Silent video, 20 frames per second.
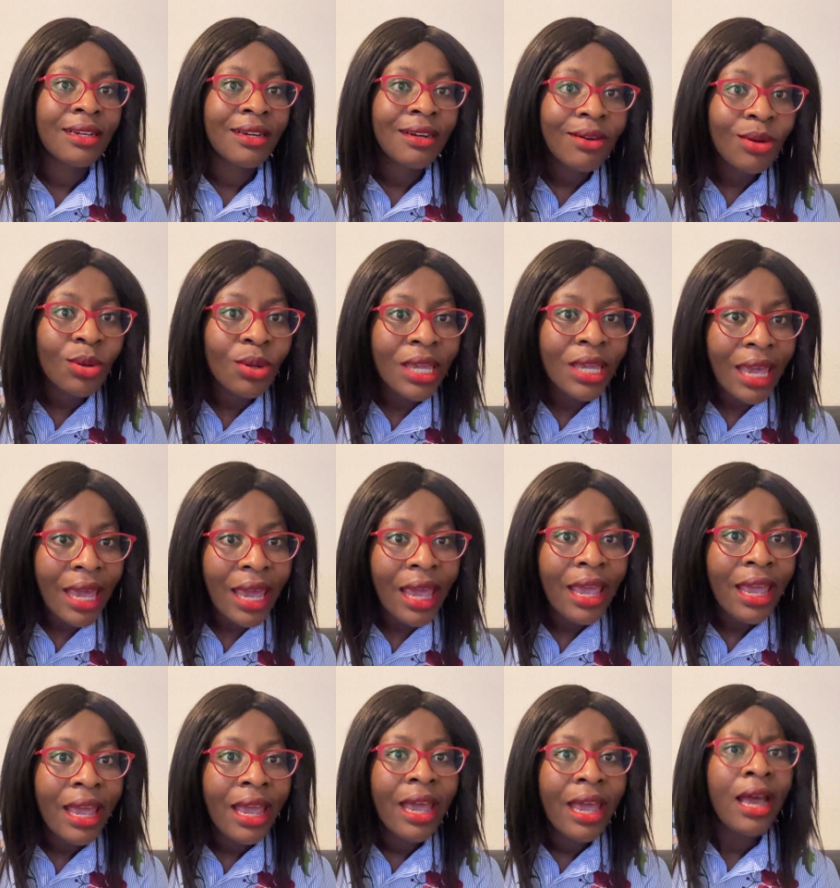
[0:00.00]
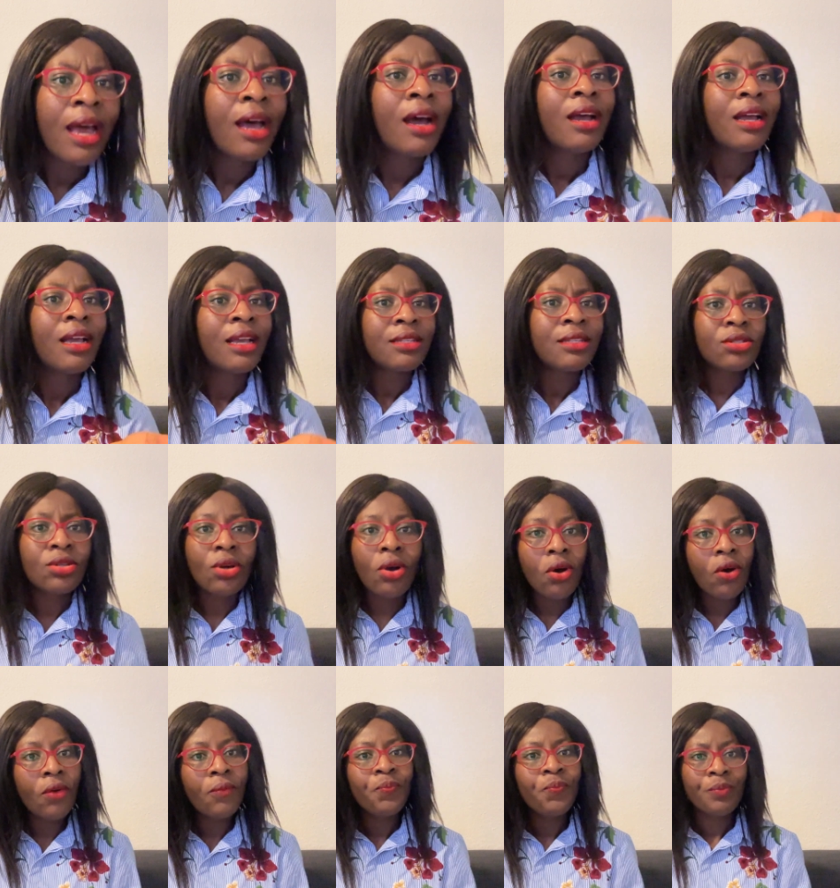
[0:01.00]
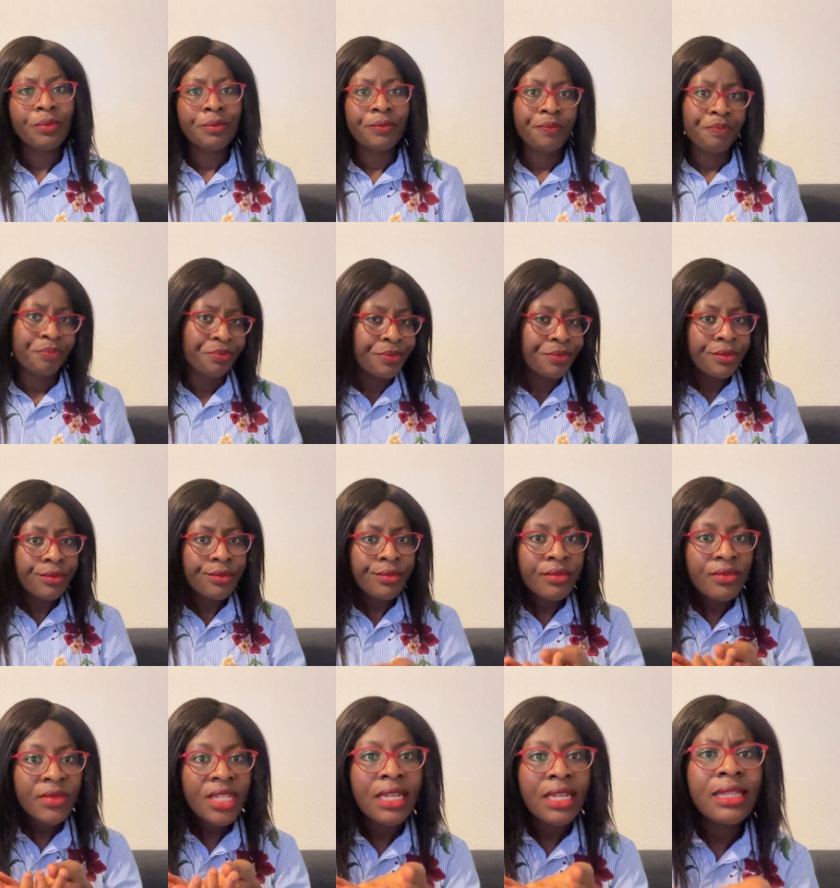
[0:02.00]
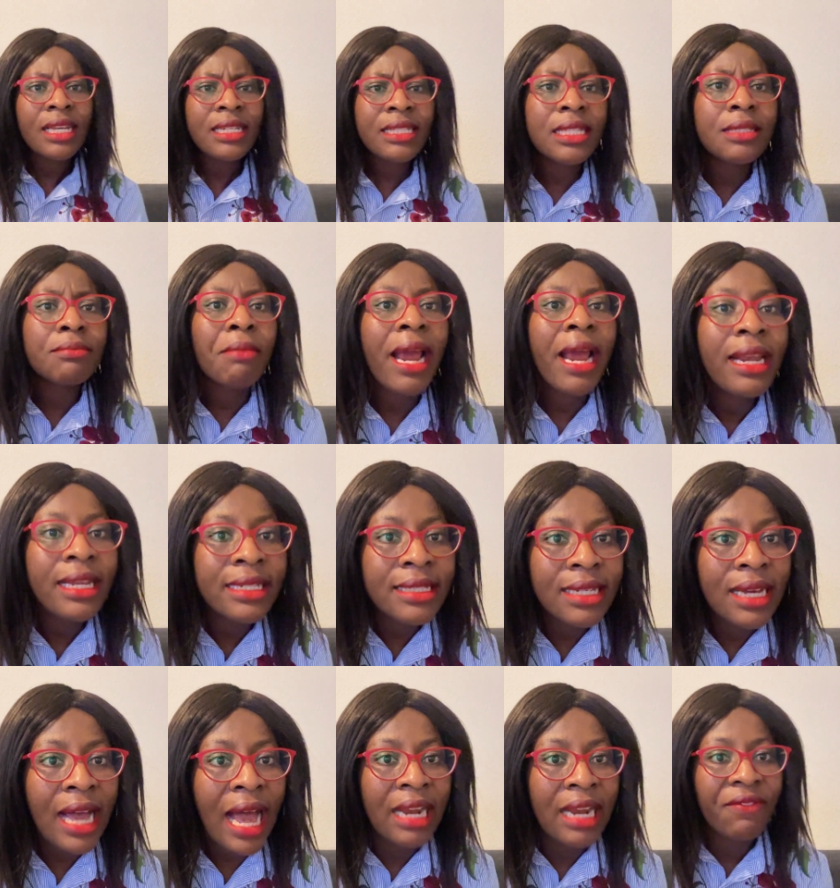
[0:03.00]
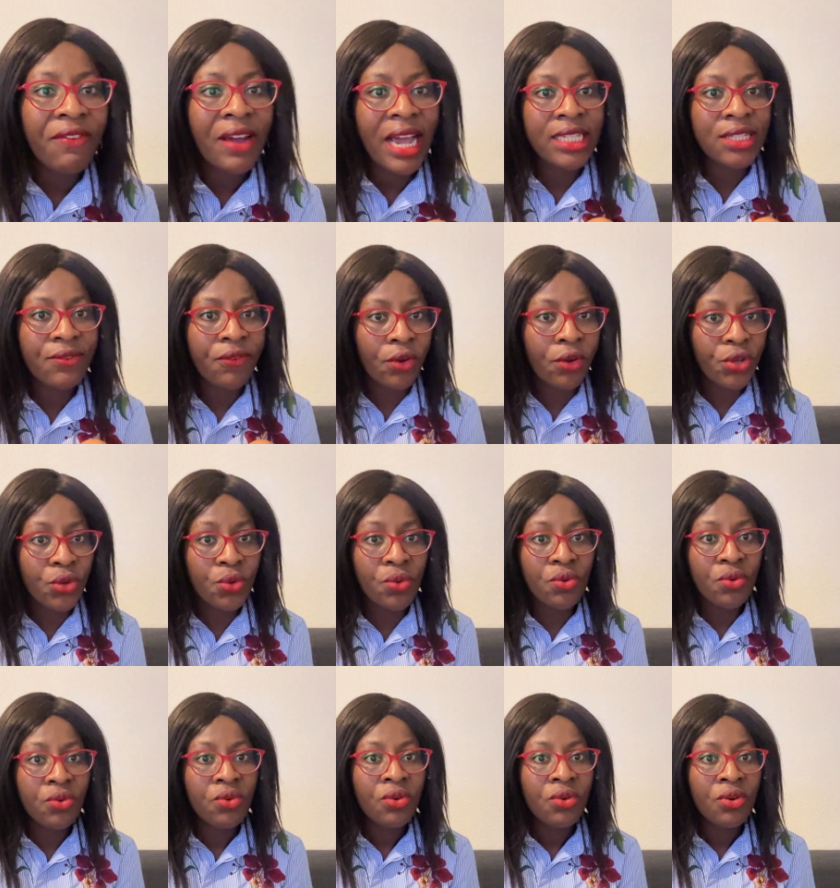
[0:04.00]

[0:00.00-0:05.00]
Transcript: Okay? So, this is my little advice for you.